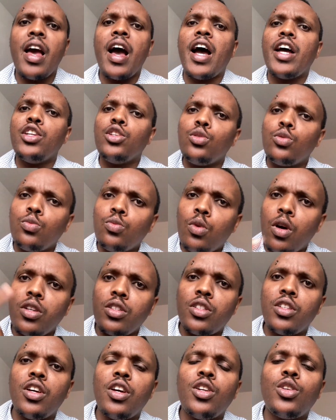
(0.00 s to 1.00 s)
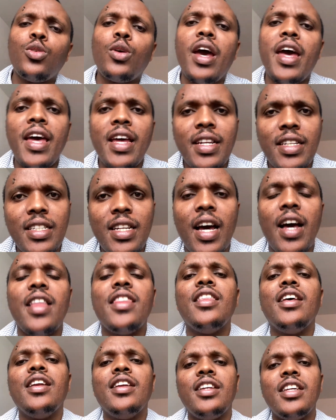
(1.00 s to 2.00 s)
and you want to enter
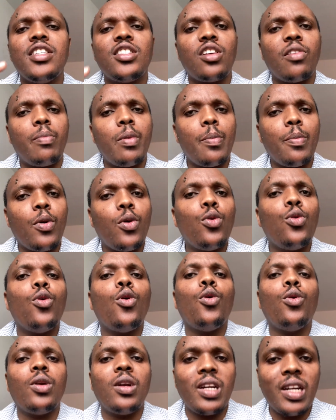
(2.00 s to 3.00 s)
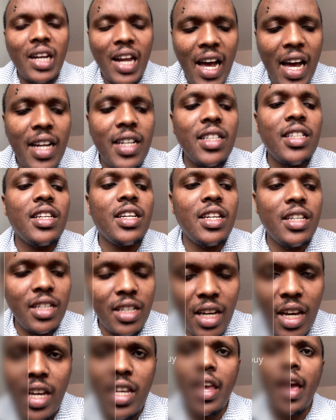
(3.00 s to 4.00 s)
the list of people who own land in
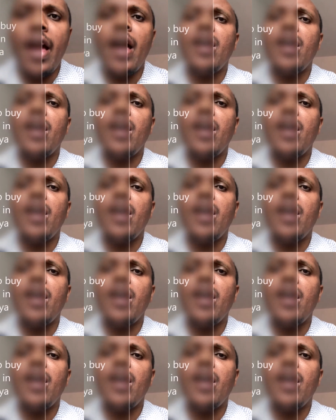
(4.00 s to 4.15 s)
Kenya.